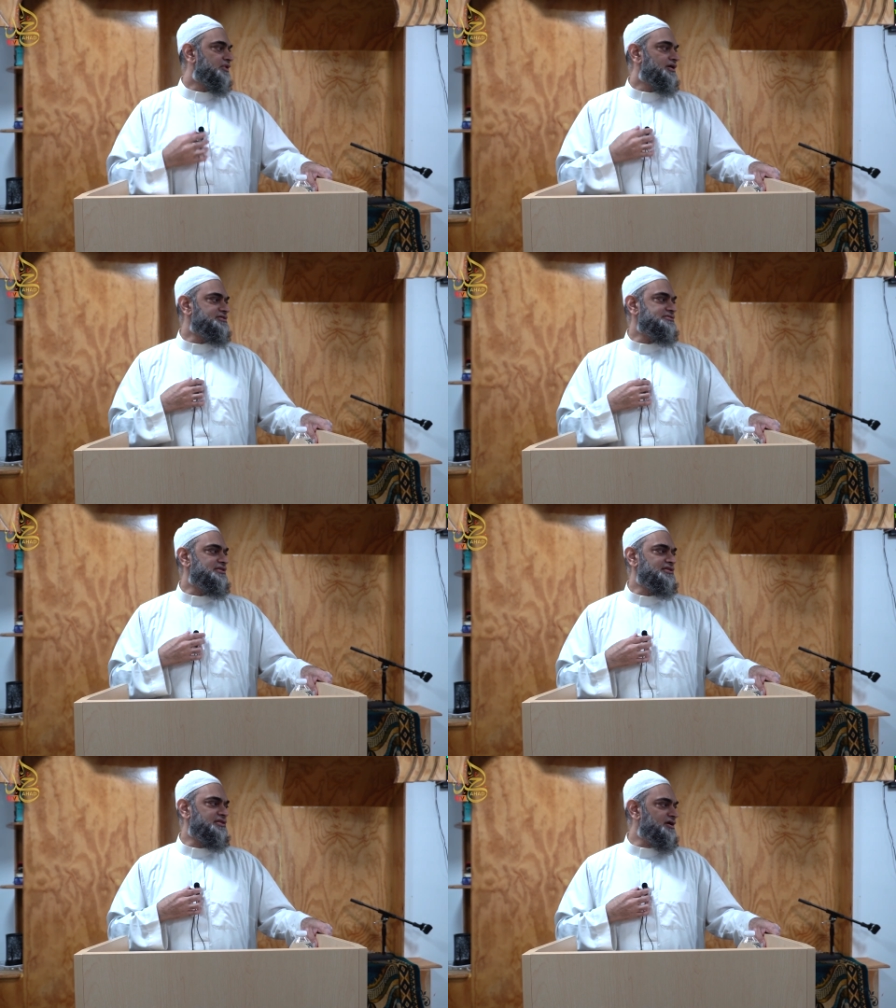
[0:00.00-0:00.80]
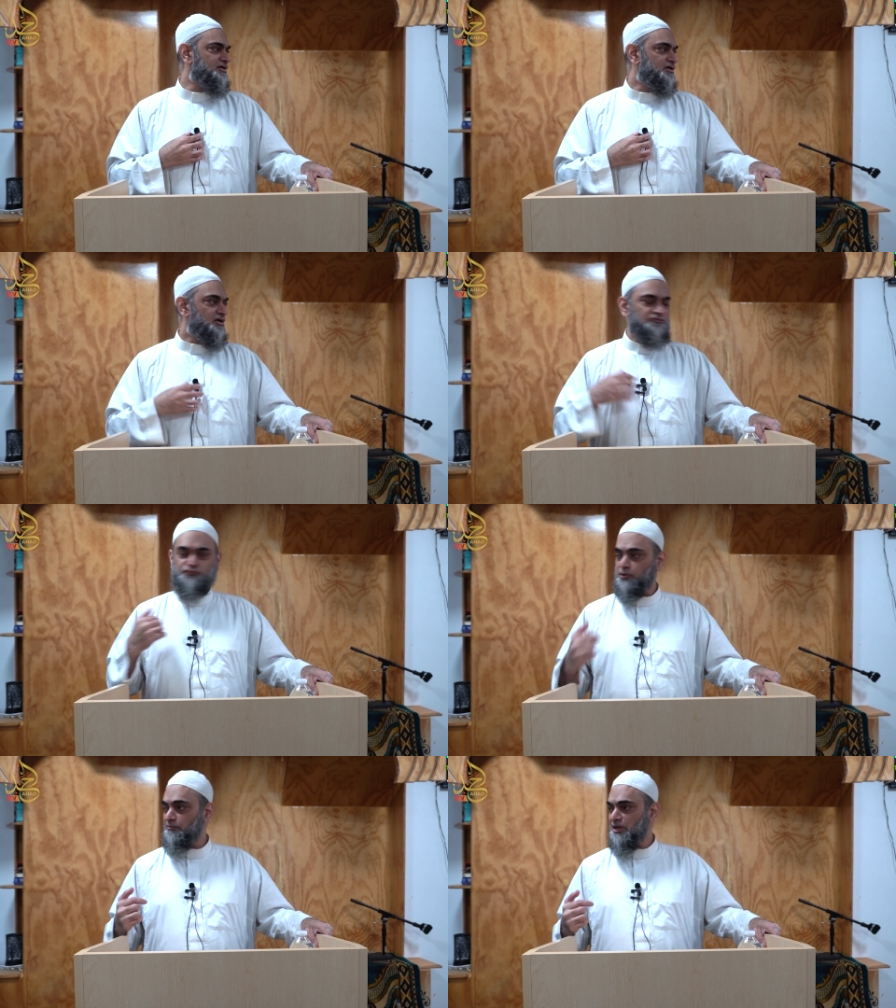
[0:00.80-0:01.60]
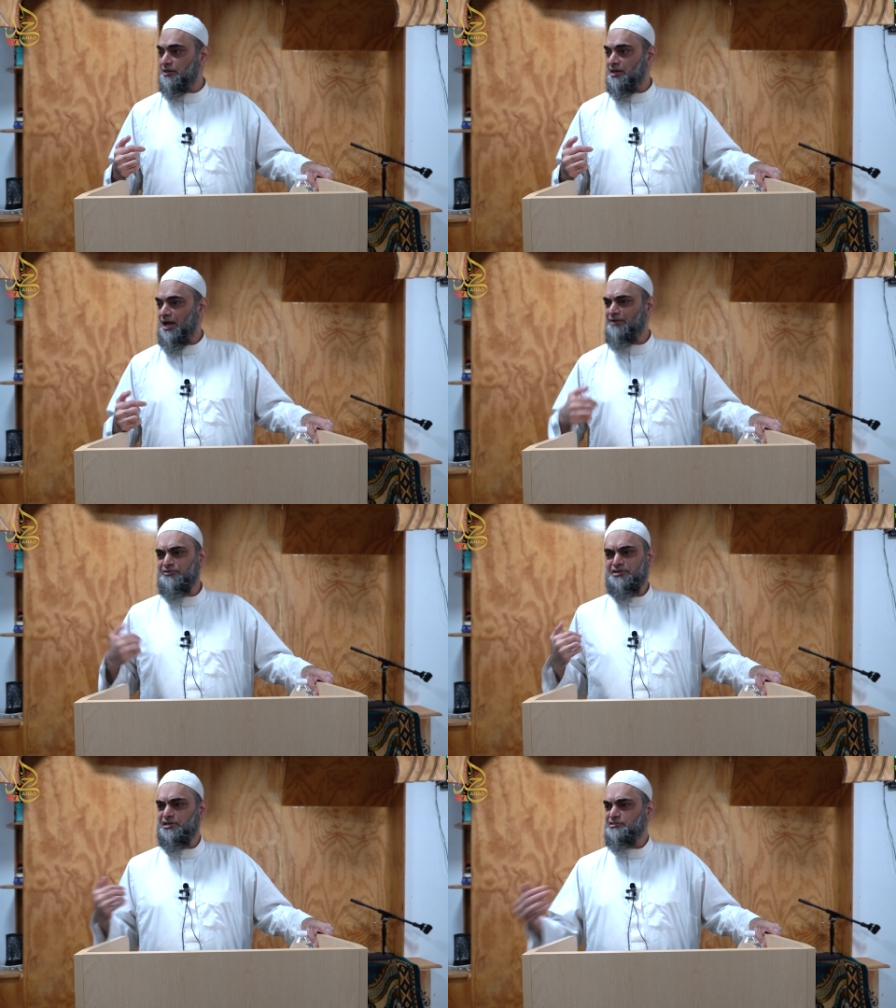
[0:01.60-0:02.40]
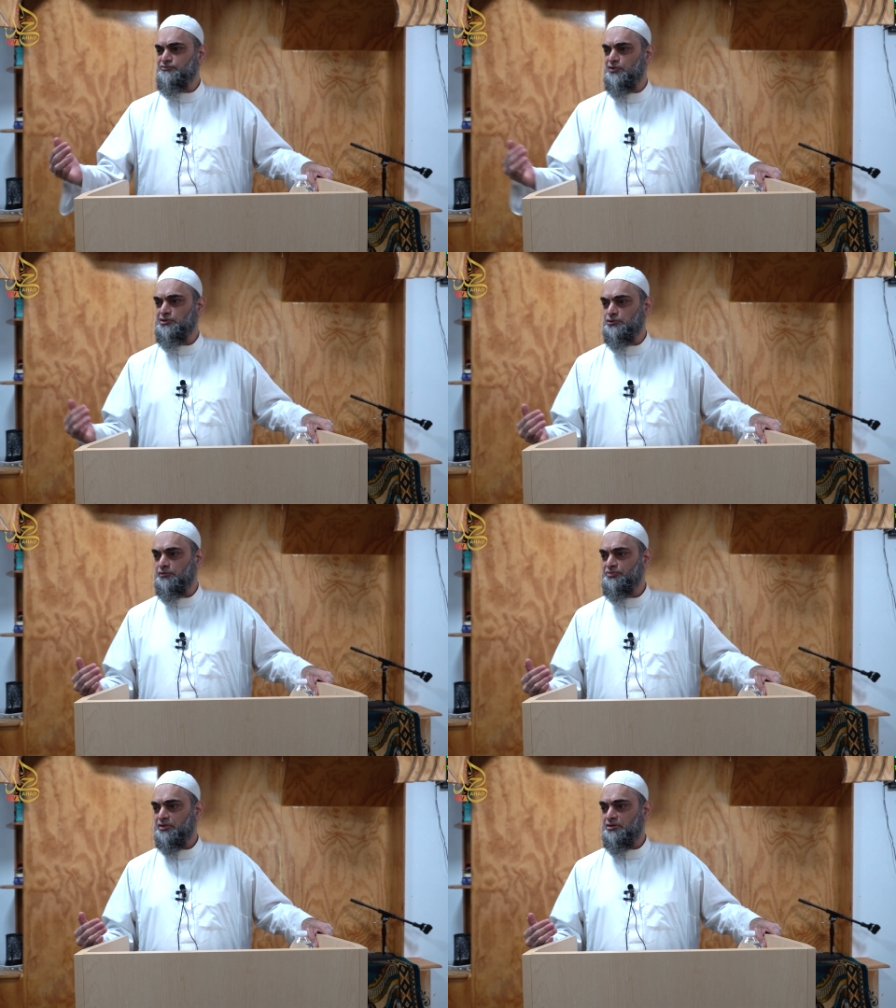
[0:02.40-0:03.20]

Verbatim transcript: It's nothing for me. Everything is for you.